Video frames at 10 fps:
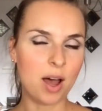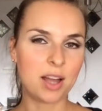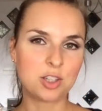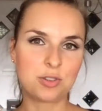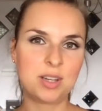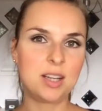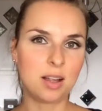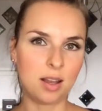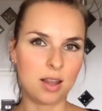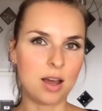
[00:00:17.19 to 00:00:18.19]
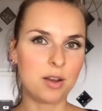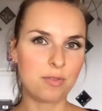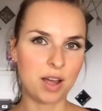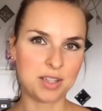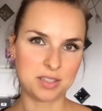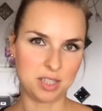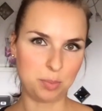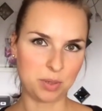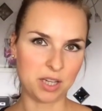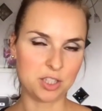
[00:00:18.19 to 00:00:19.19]
I treat a lot of IC
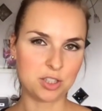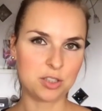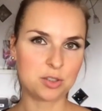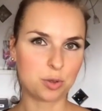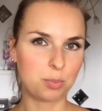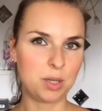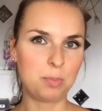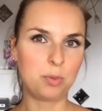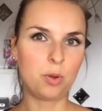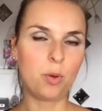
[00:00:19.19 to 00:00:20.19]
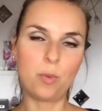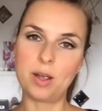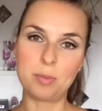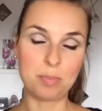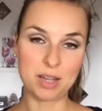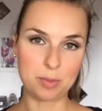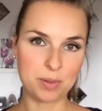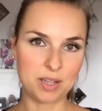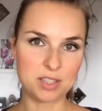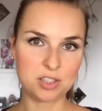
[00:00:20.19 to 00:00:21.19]
patients or people with bladder
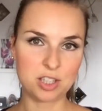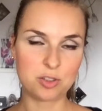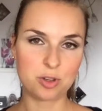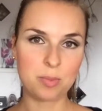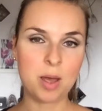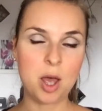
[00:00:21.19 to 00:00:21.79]
pain syndrome,